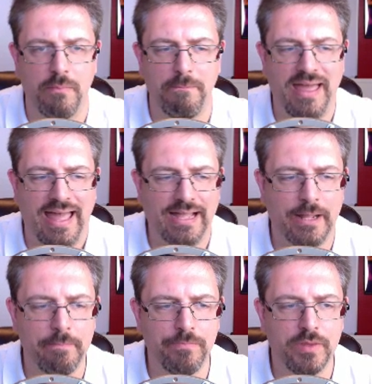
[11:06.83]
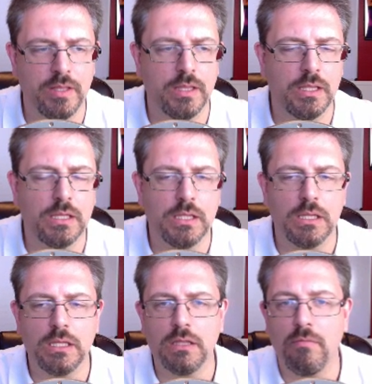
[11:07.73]
a Mac.
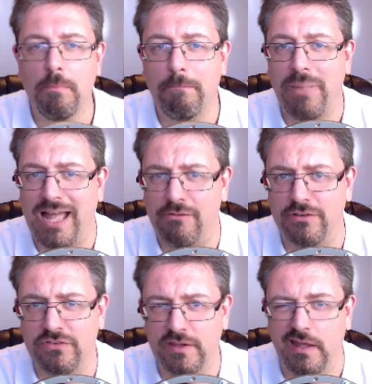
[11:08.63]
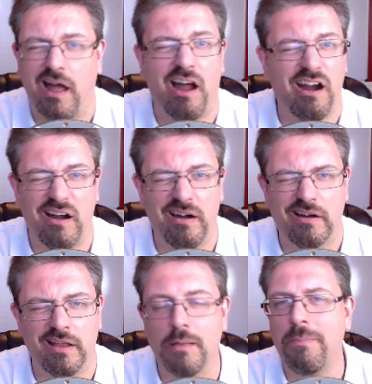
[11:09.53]
Piracy,
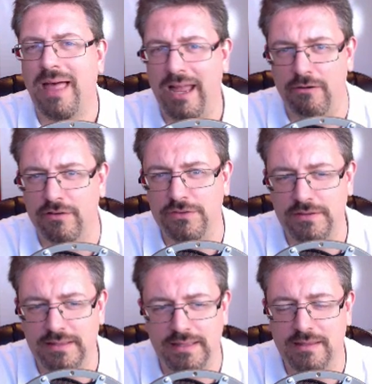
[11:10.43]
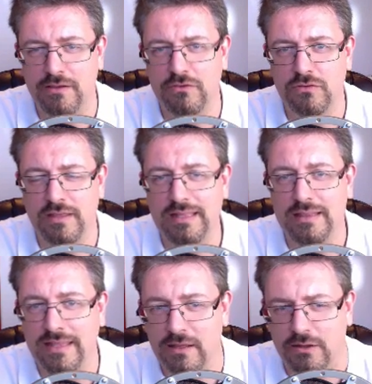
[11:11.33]
arg, piracy is
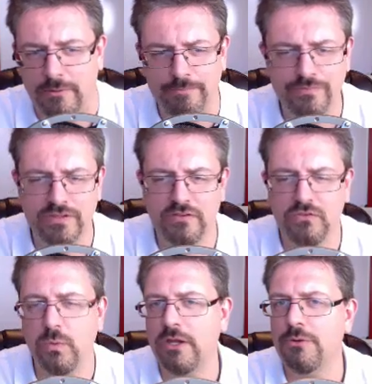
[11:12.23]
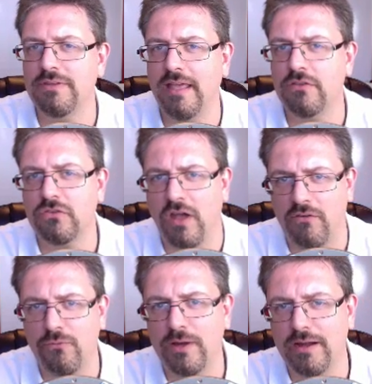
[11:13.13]
illegal. This is where you take
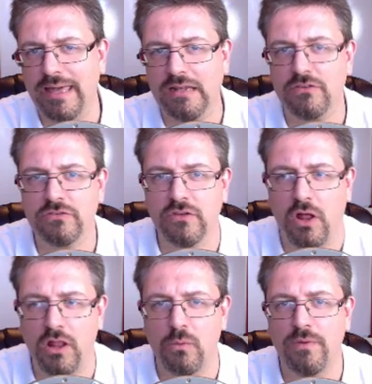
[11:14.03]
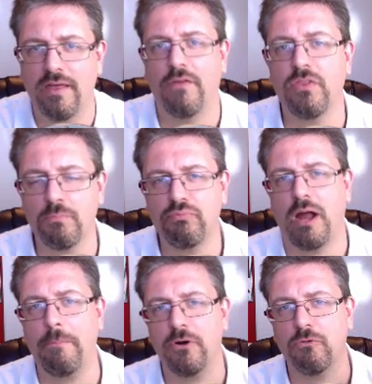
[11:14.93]
software and install it without the
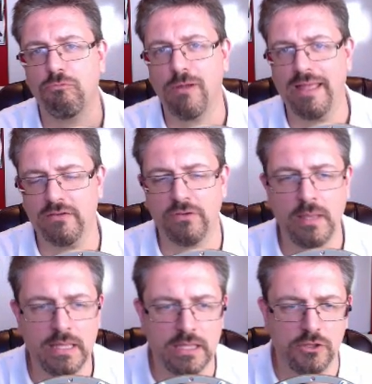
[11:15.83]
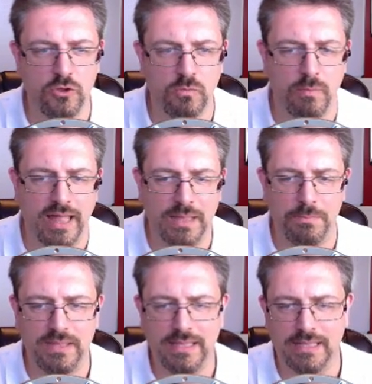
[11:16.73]
proper rights. You might
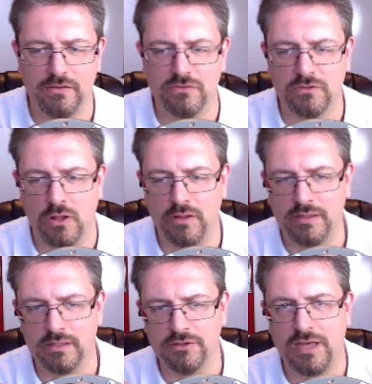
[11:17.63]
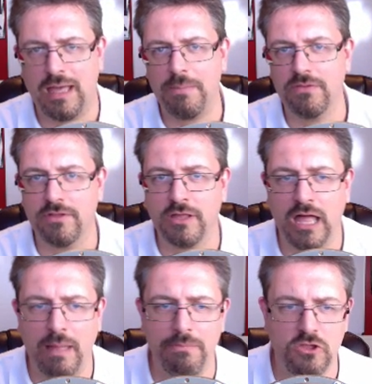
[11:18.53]
be installing a copy of a
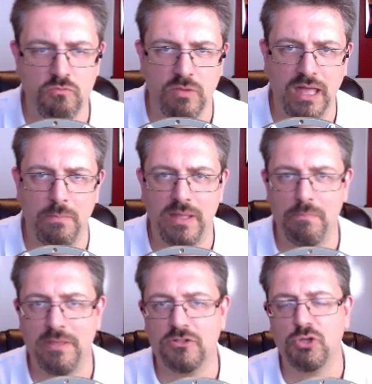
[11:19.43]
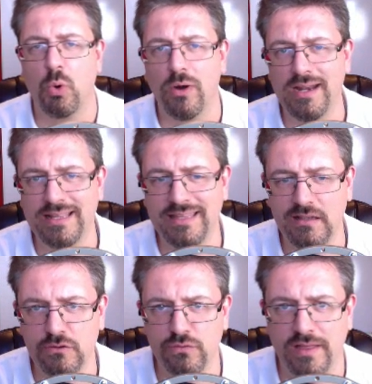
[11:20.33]
copy. You might be BitTorrenting
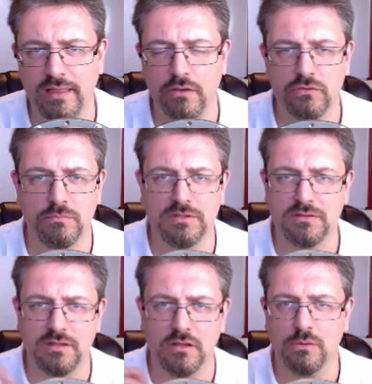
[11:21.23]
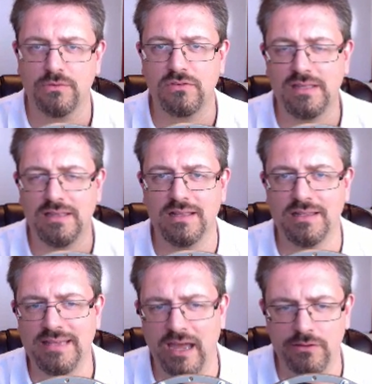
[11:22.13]
these files, and in other words, illegally
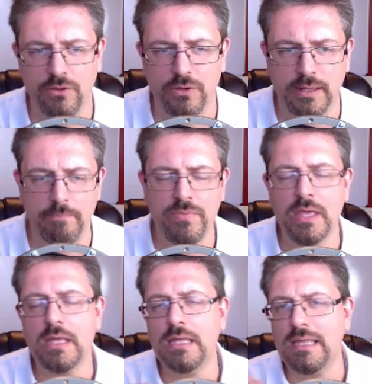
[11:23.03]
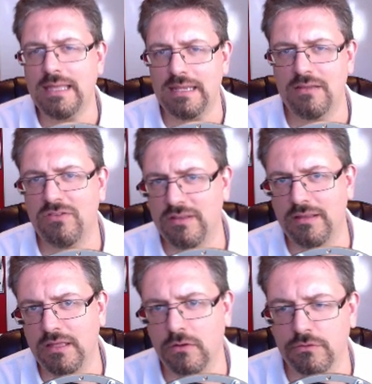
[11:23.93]
downloading them. It is
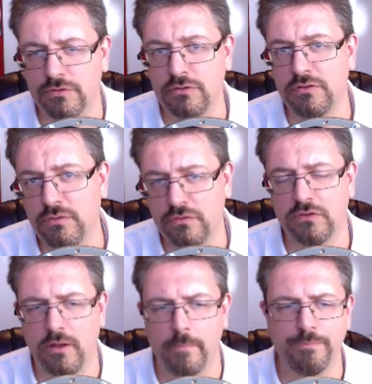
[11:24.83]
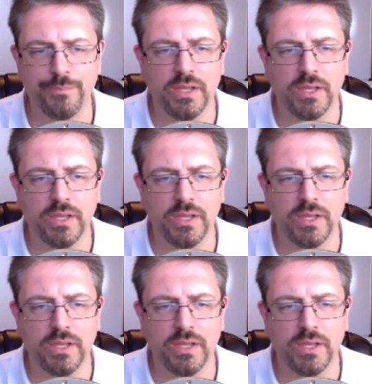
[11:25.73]
illegal to do so.